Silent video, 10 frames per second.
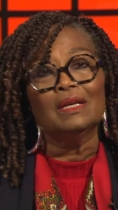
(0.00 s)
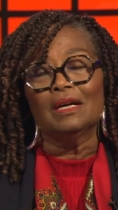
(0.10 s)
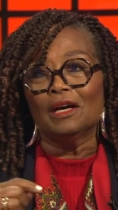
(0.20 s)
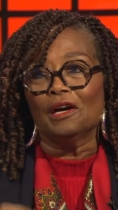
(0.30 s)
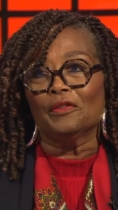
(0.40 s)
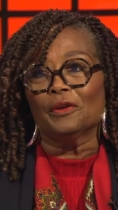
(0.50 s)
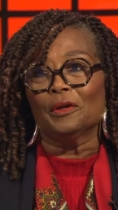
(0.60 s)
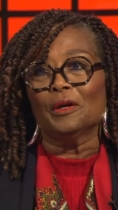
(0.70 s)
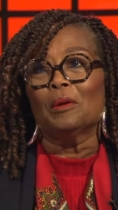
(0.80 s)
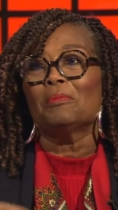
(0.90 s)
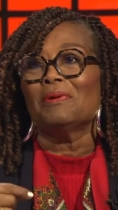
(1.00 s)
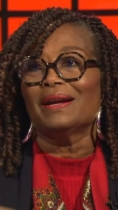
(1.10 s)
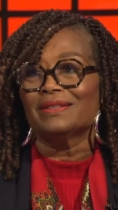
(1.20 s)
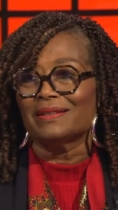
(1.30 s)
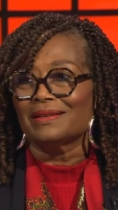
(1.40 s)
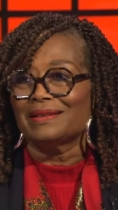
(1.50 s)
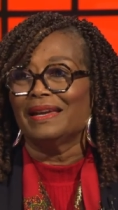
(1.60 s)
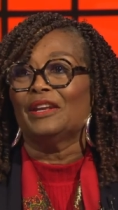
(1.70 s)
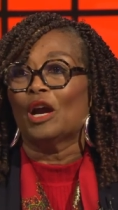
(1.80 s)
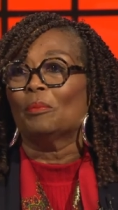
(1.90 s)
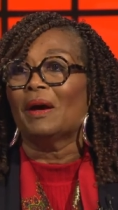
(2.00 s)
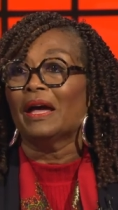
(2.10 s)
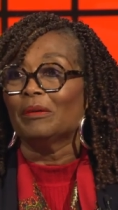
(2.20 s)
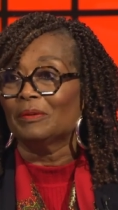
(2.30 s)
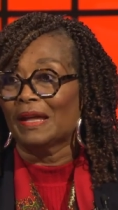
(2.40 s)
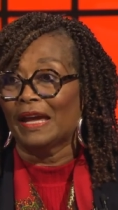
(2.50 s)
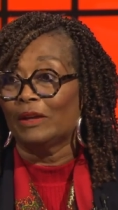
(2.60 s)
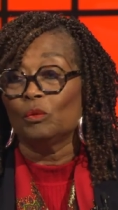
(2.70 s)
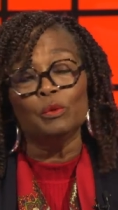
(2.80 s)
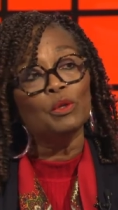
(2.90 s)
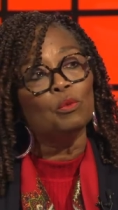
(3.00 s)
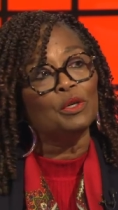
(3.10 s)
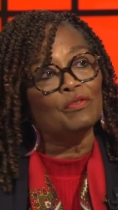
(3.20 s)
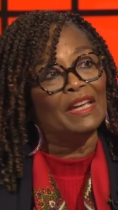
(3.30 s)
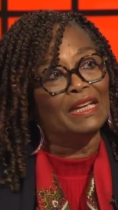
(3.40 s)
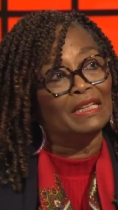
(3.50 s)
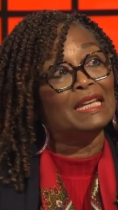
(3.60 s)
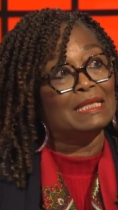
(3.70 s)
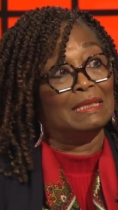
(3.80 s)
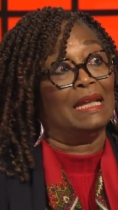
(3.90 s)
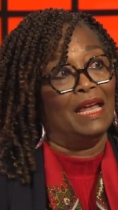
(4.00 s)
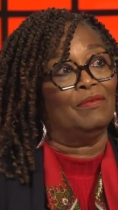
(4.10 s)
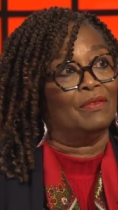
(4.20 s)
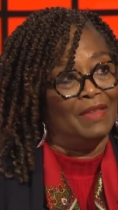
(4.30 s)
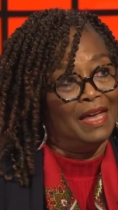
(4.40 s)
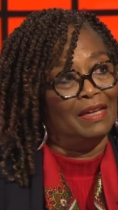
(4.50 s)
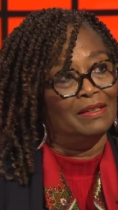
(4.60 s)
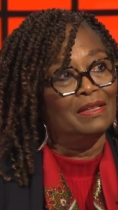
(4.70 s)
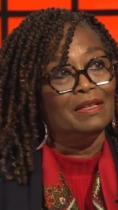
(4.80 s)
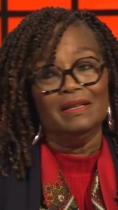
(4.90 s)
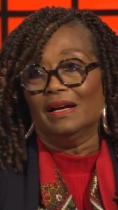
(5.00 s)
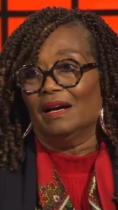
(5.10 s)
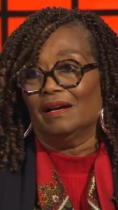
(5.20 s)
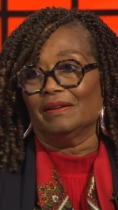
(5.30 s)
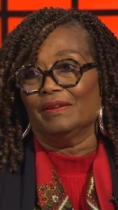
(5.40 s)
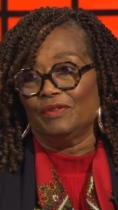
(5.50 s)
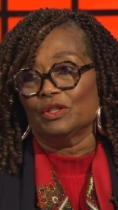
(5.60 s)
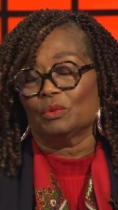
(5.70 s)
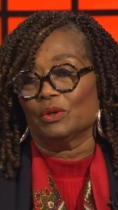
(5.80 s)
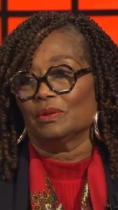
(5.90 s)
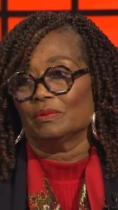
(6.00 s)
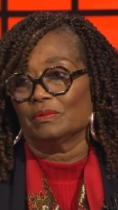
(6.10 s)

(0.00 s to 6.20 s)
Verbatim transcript: other projects in our pipeline when we would have had less than half of that and, uh, if this were.